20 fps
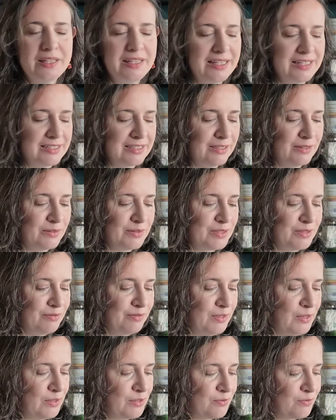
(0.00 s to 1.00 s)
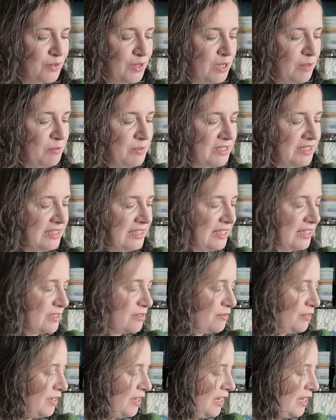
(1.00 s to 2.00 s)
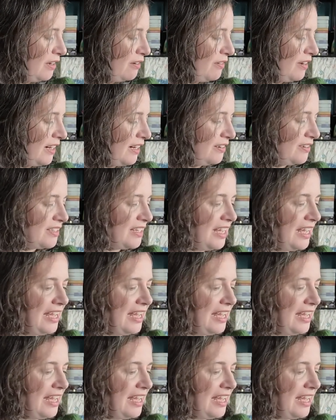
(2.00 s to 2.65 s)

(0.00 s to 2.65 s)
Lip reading: There's lots of loose fibres and things flying around,